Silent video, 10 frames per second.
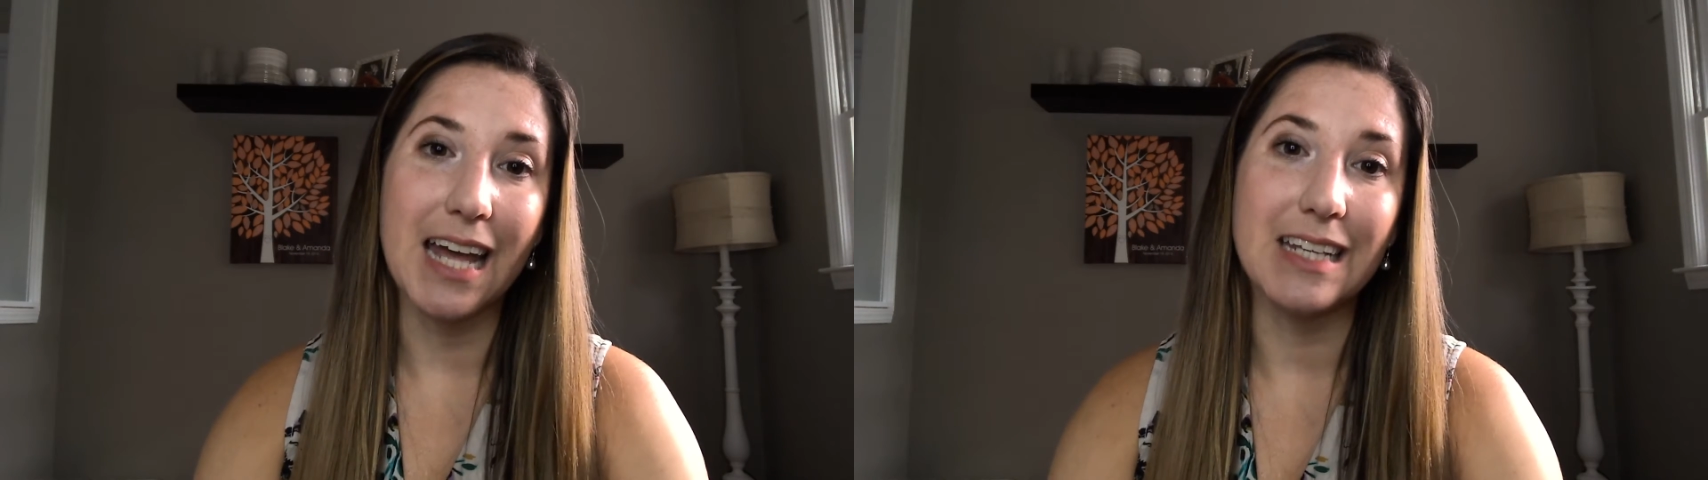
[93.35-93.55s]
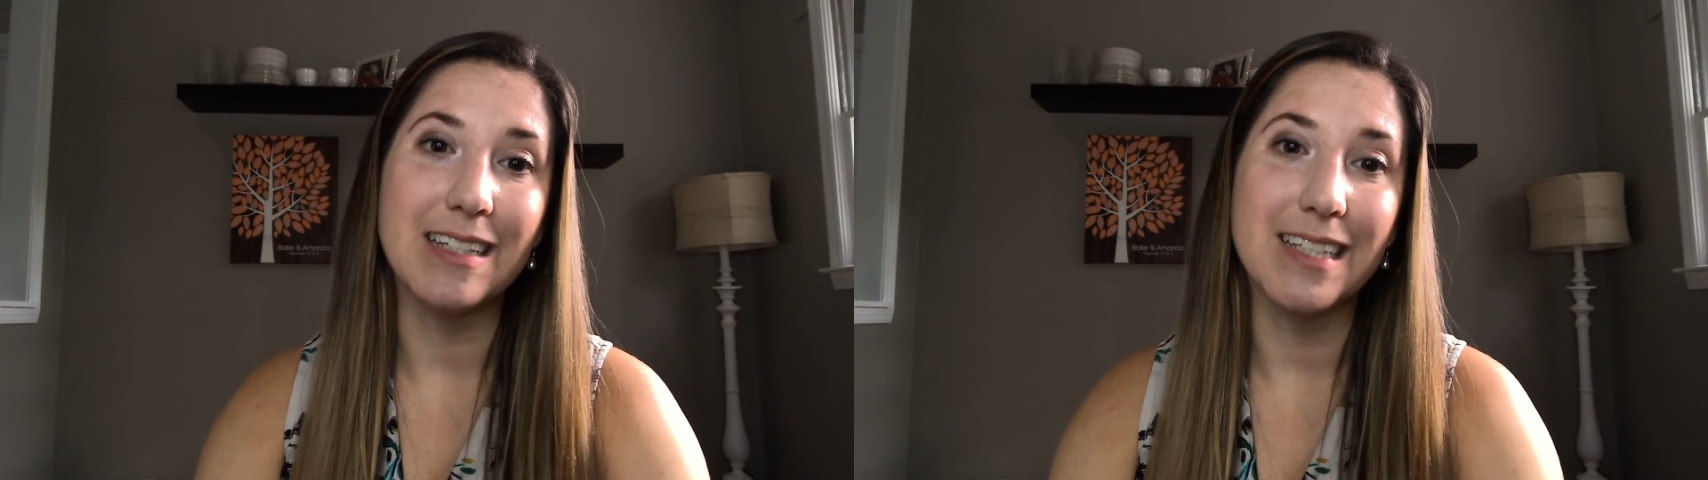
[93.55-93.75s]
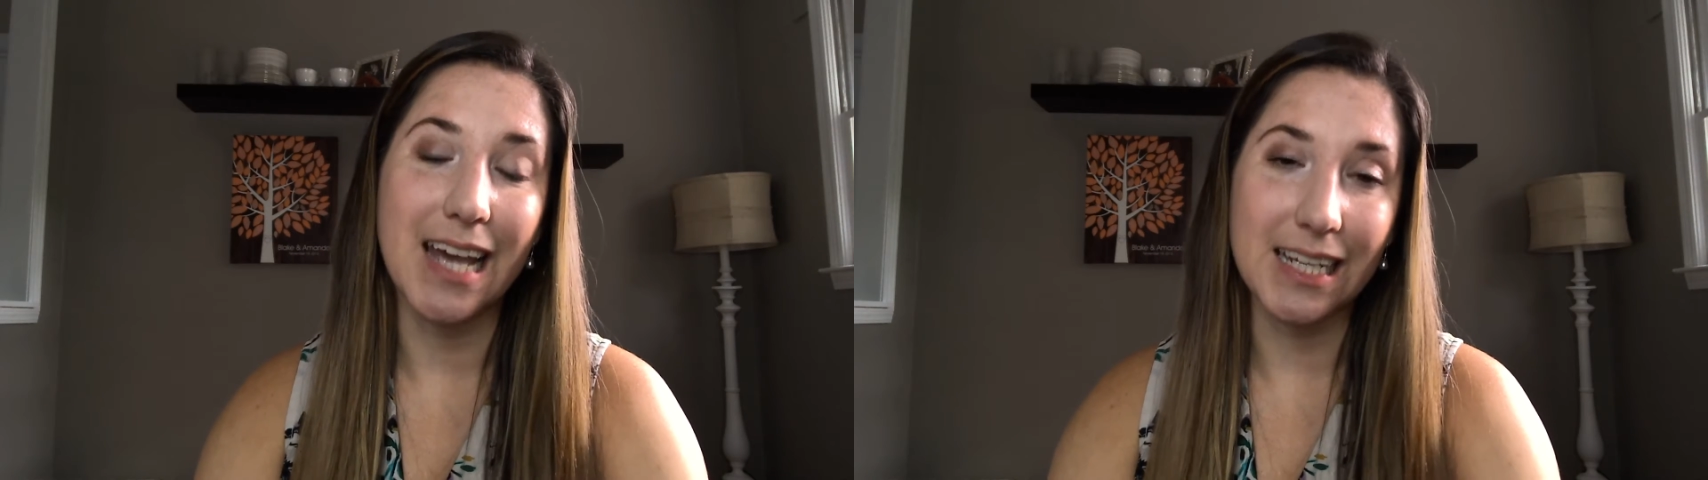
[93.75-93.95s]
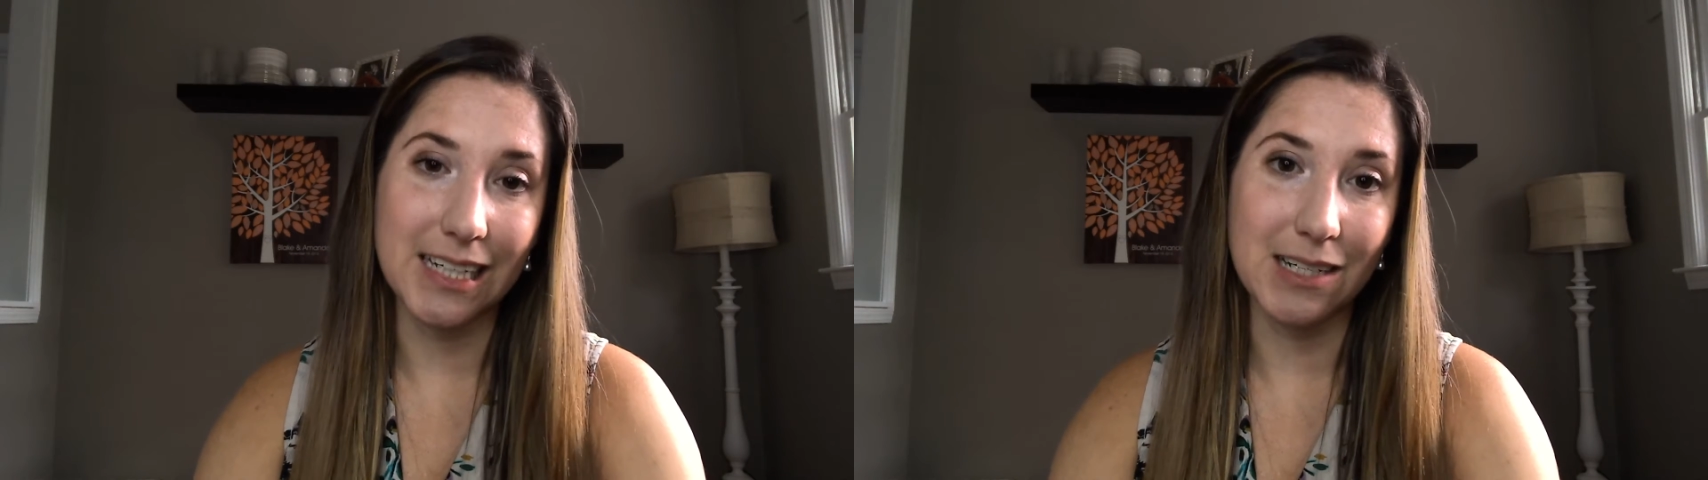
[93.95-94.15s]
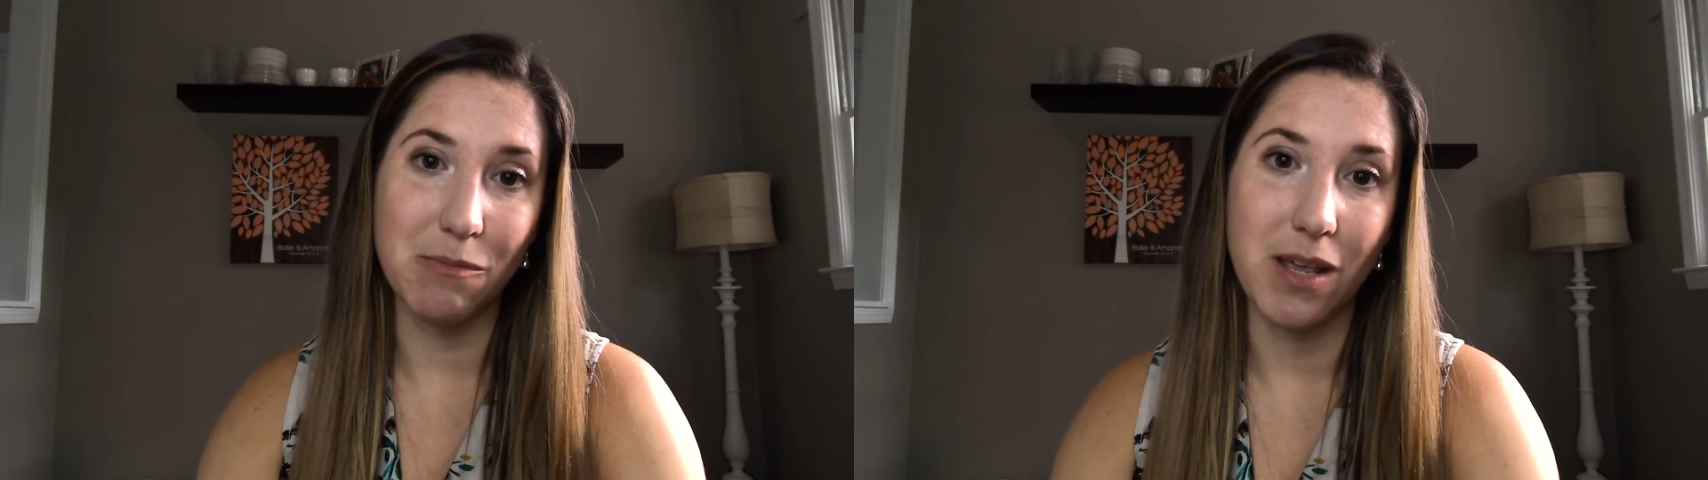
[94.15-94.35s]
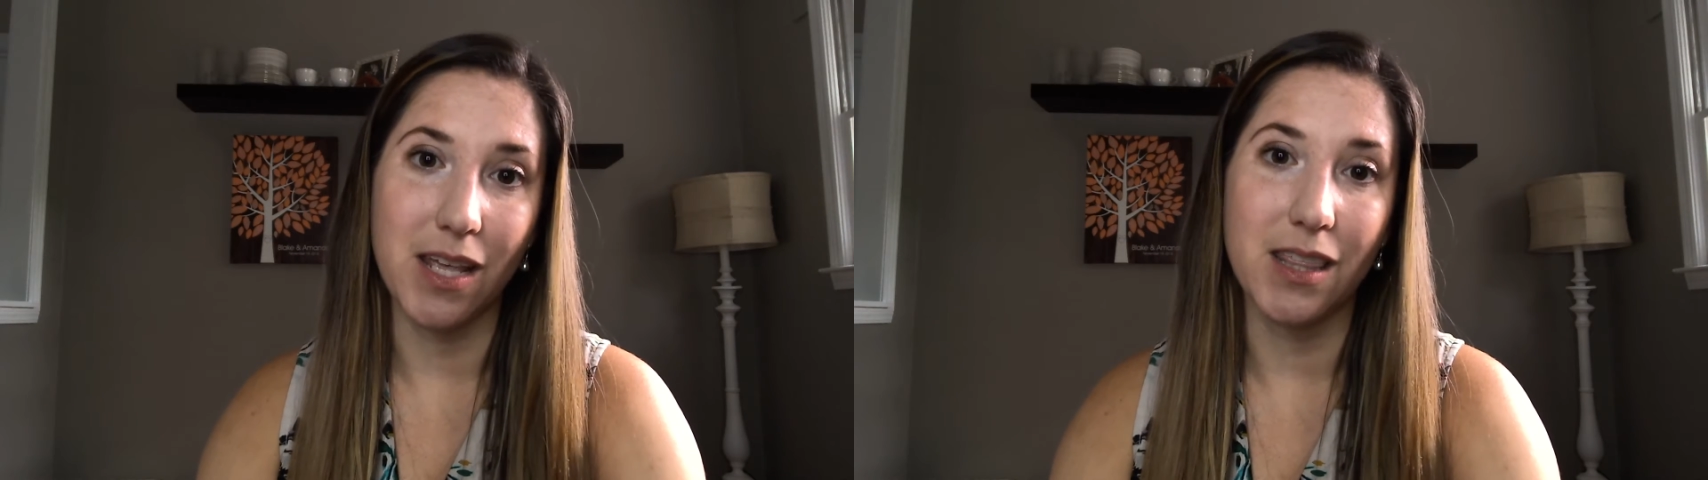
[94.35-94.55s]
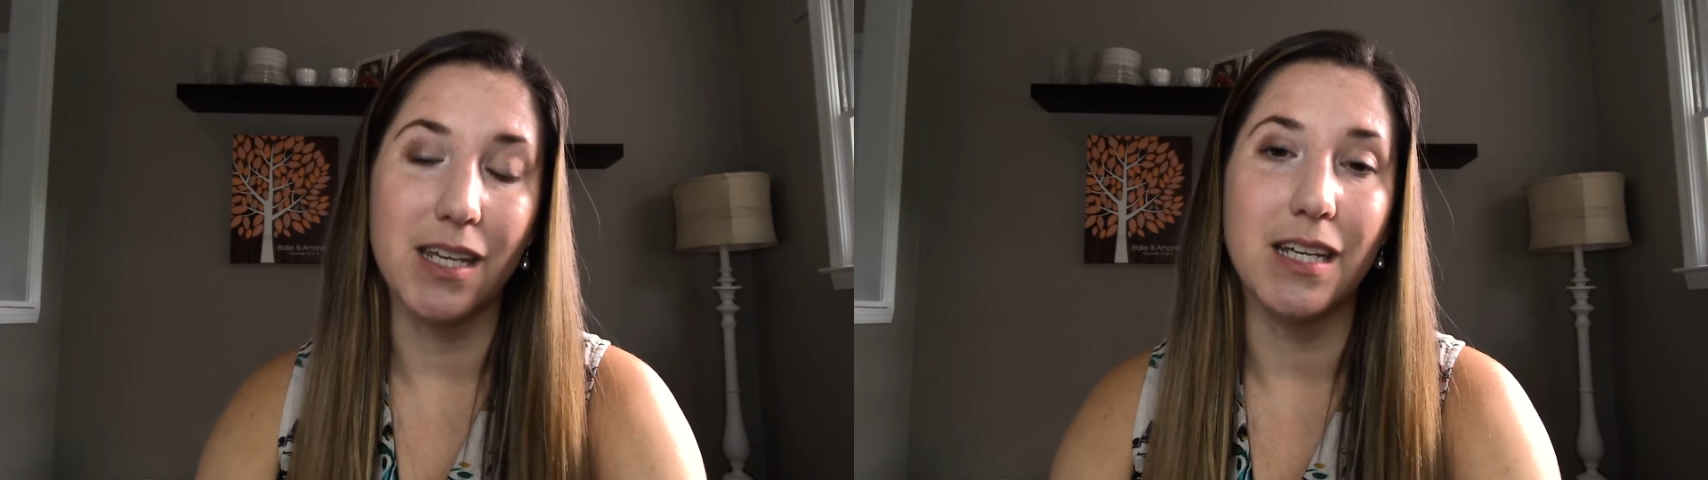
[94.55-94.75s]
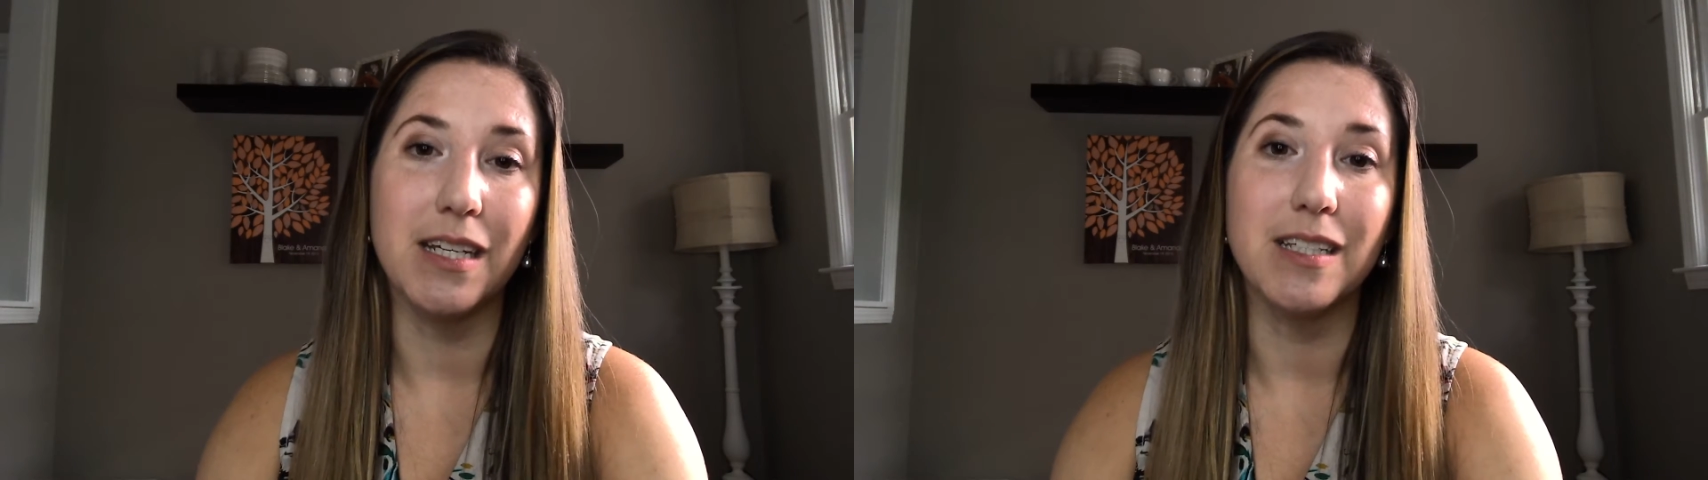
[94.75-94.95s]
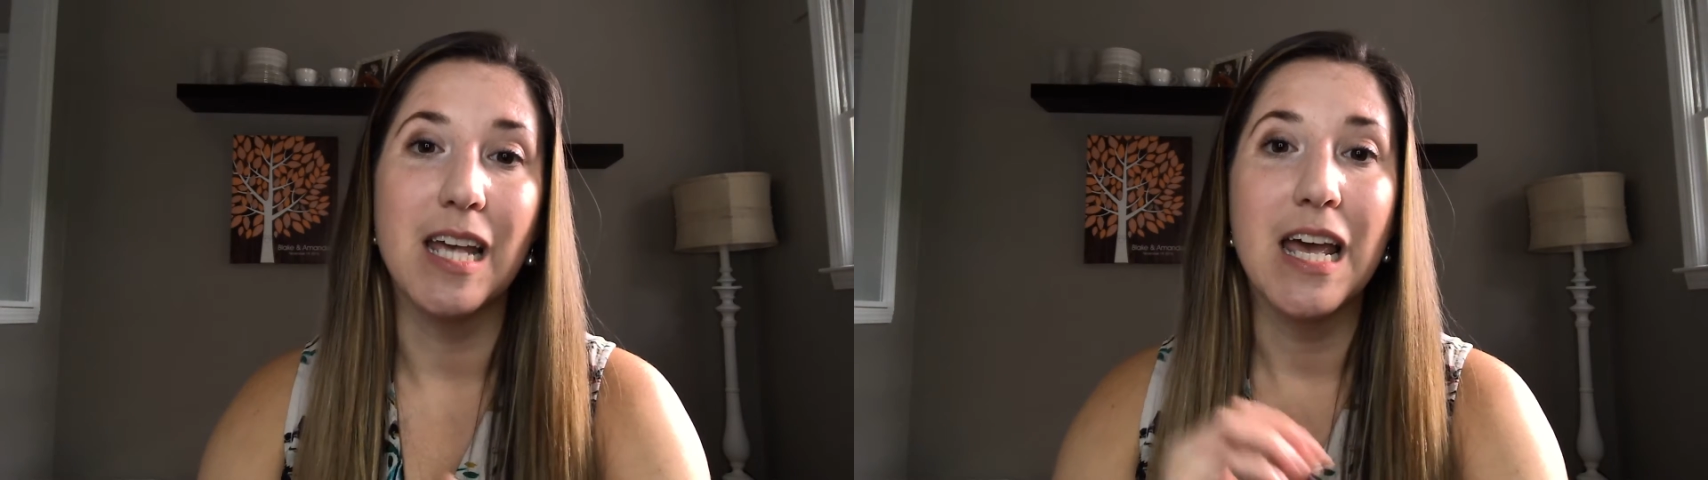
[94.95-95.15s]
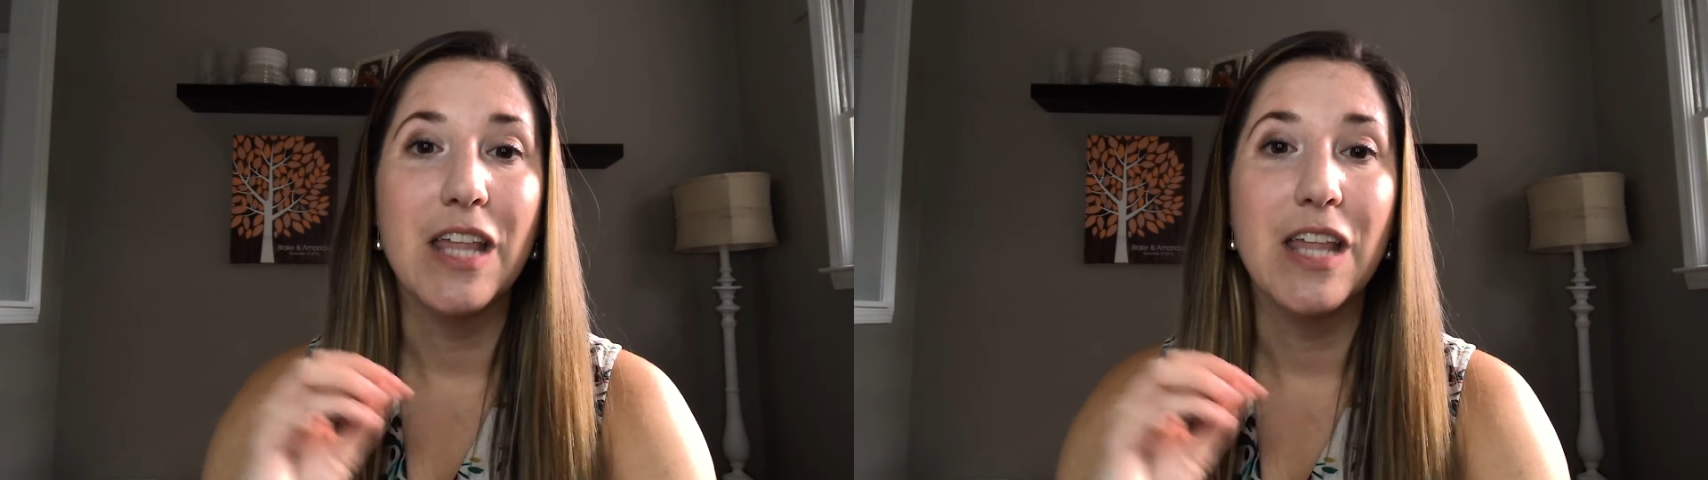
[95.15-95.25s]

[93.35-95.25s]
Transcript: a second myth is